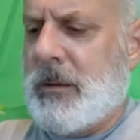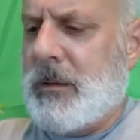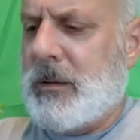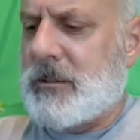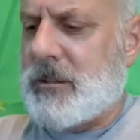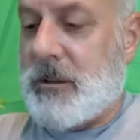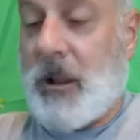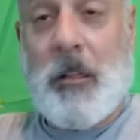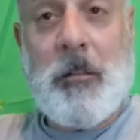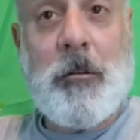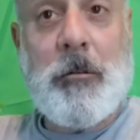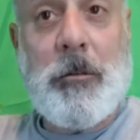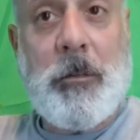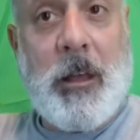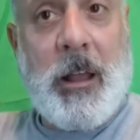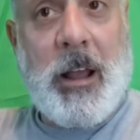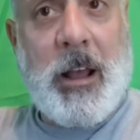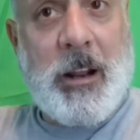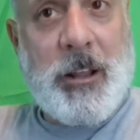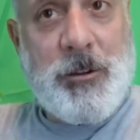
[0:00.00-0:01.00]
It's another
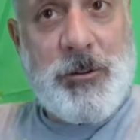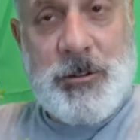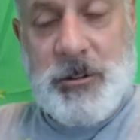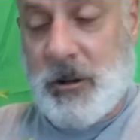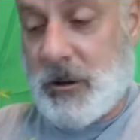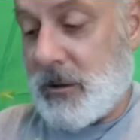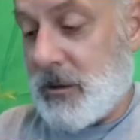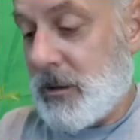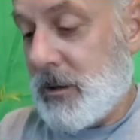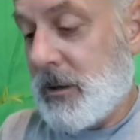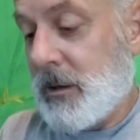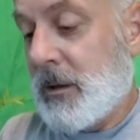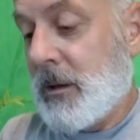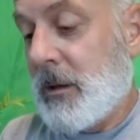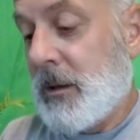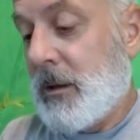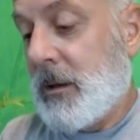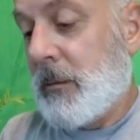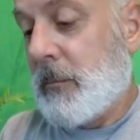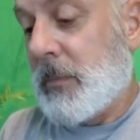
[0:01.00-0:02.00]
thing. I used to
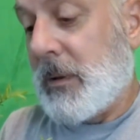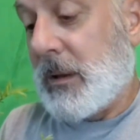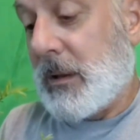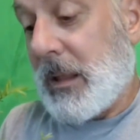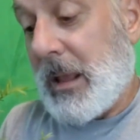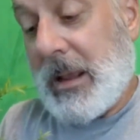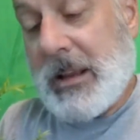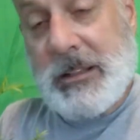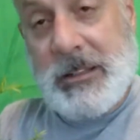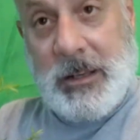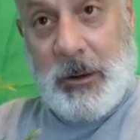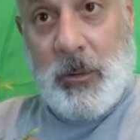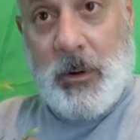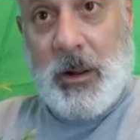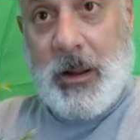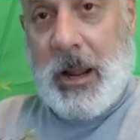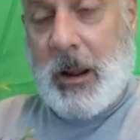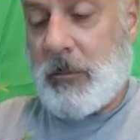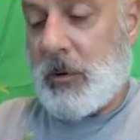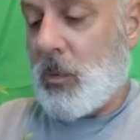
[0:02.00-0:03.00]
be lazy when
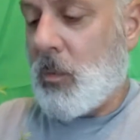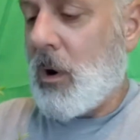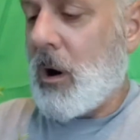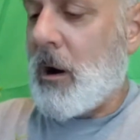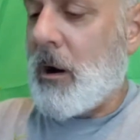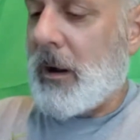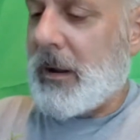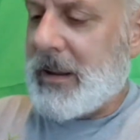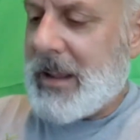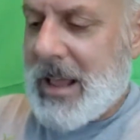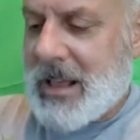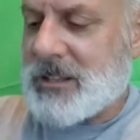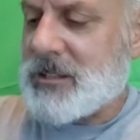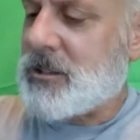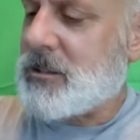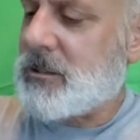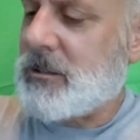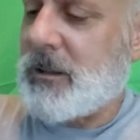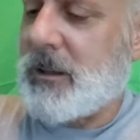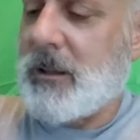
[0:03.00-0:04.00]
it came to wiring.
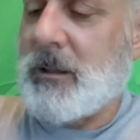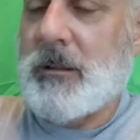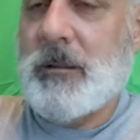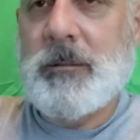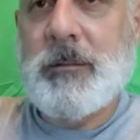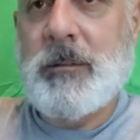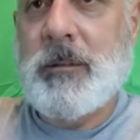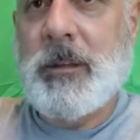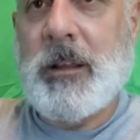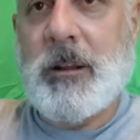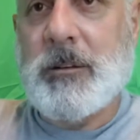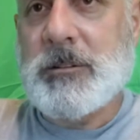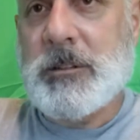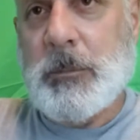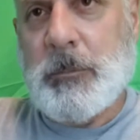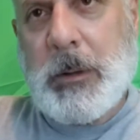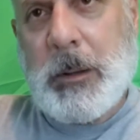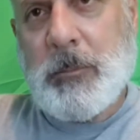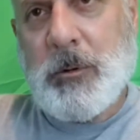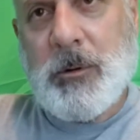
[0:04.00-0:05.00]
Yes. You know, some
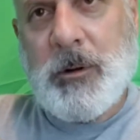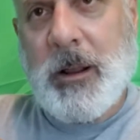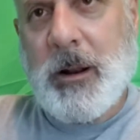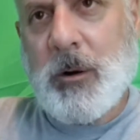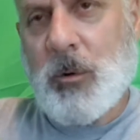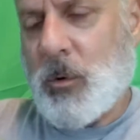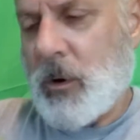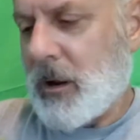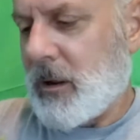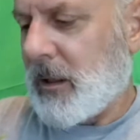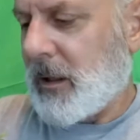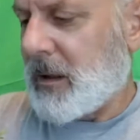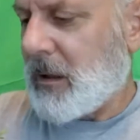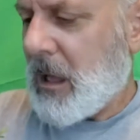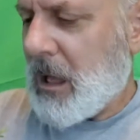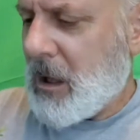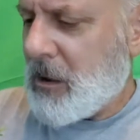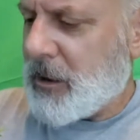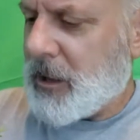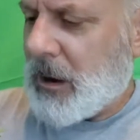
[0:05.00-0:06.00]
people get annoyed like,
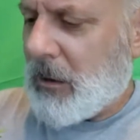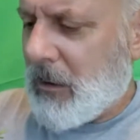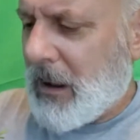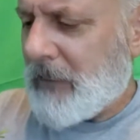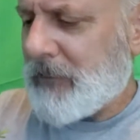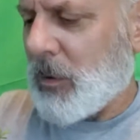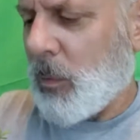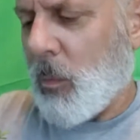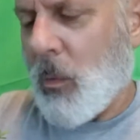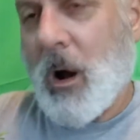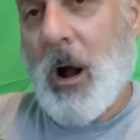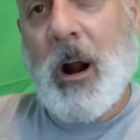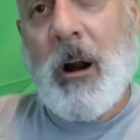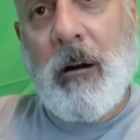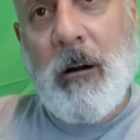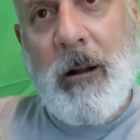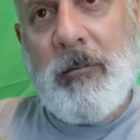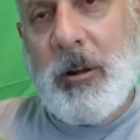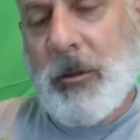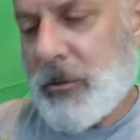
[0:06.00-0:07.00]
oh, you don't have to
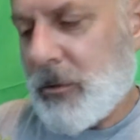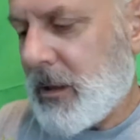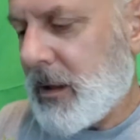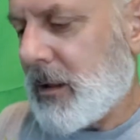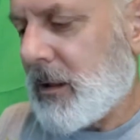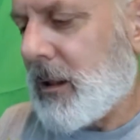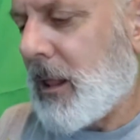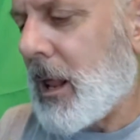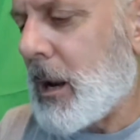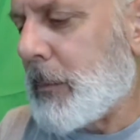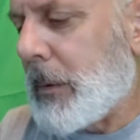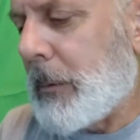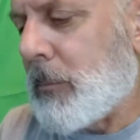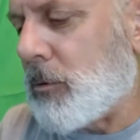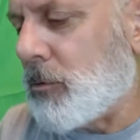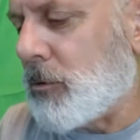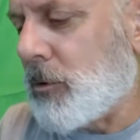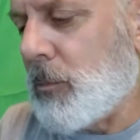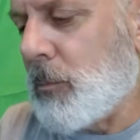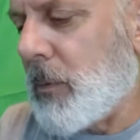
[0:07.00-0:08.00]
wire everything. A lot of
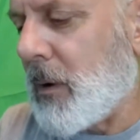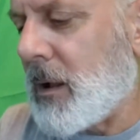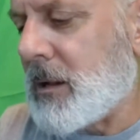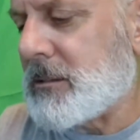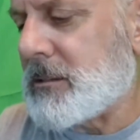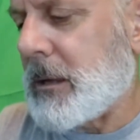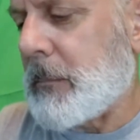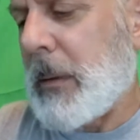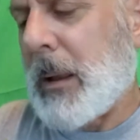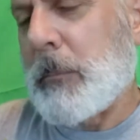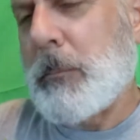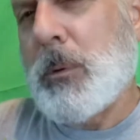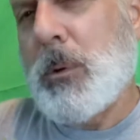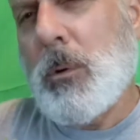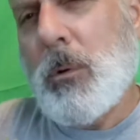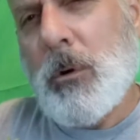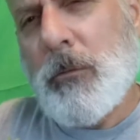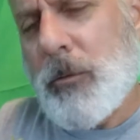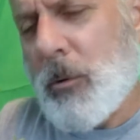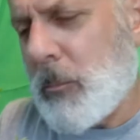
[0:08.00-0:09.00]
people do bonsai, make
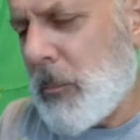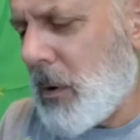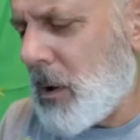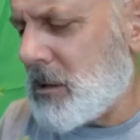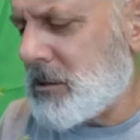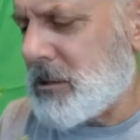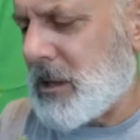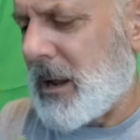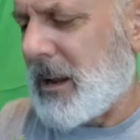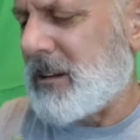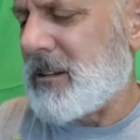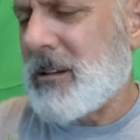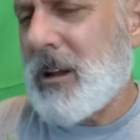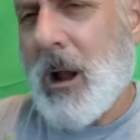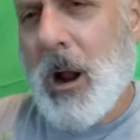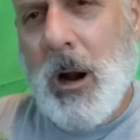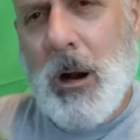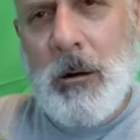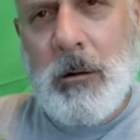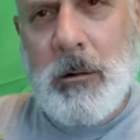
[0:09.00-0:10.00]
beautiful bonsai
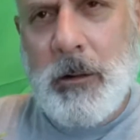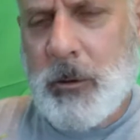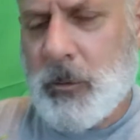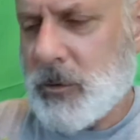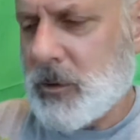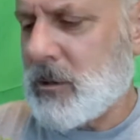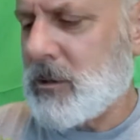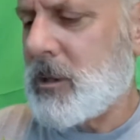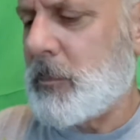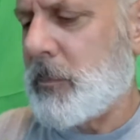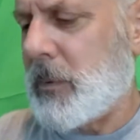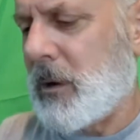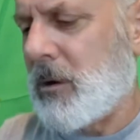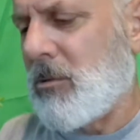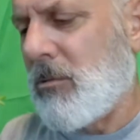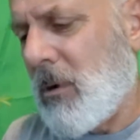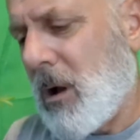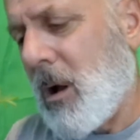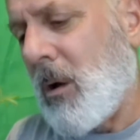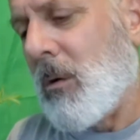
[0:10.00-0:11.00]
entirely with clip and
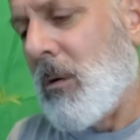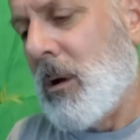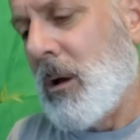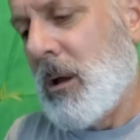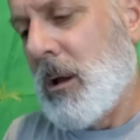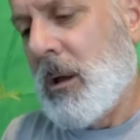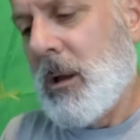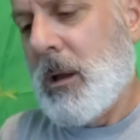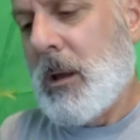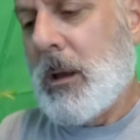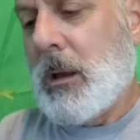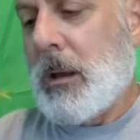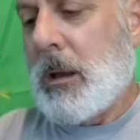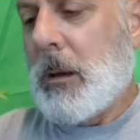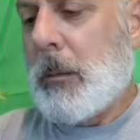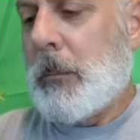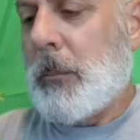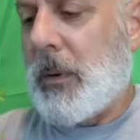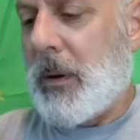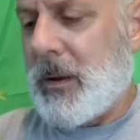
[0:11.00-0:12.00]
grow.
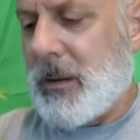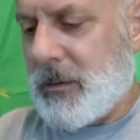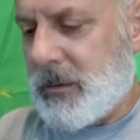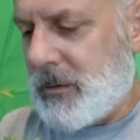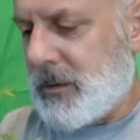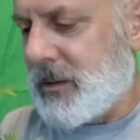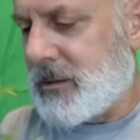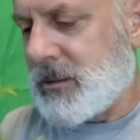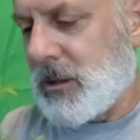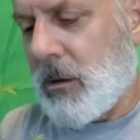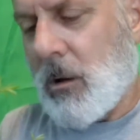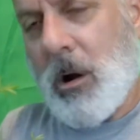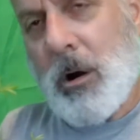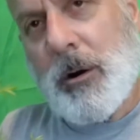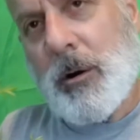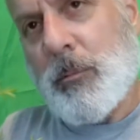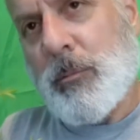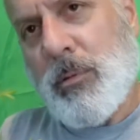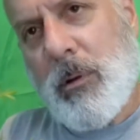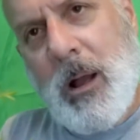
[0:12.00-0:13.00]
But it's a
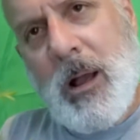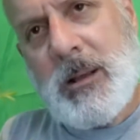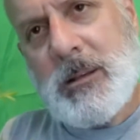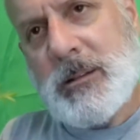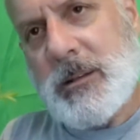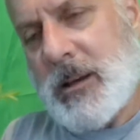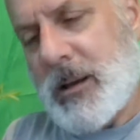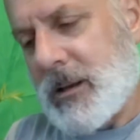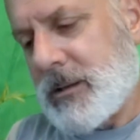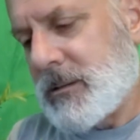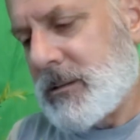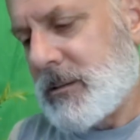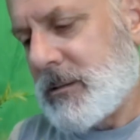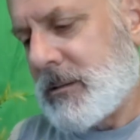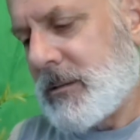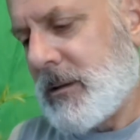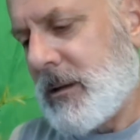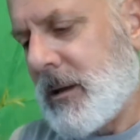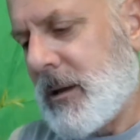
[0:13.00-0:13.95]
longer process.